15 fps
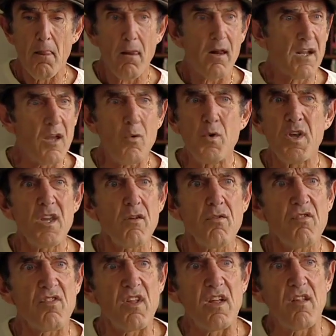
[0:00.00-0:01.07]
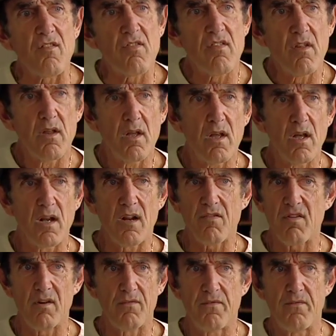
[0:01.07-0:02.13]
Can we use these? And I
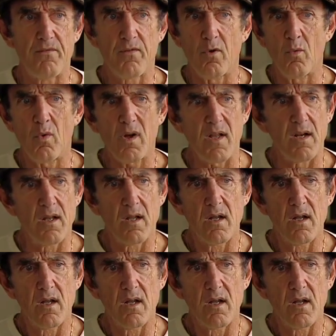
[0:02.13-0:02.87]
said, For what?